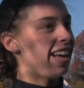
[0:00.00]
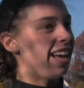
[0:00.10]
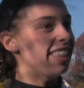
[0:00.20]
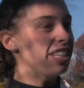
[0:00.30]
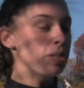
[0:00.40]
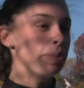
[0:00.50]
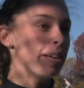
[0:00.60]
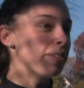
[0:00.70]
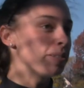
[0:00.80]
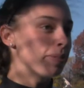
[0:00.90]
I think just
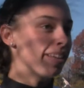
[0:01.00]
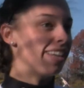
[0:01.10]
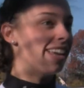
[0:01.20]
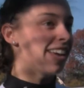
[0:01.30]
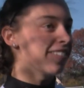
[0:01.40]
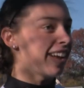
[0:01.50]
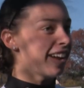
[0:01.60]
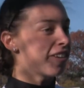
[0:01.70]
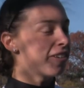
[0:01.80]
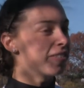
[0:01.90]
being able to play a game
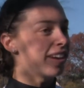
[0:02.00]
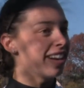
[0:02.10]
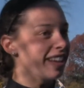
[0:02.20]
at home on